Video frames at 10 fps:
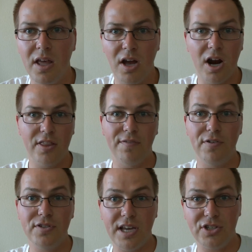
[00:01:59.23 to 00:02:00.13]
Alright, the
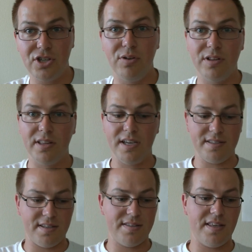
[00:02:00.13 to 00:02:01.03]
first HQ on the
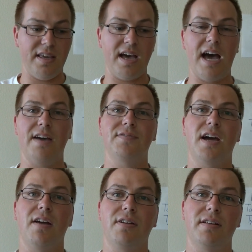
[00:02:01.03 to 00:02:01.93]
list is the Hive
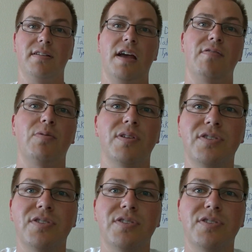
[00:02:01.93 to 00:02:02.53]
Tyrant. Everyone's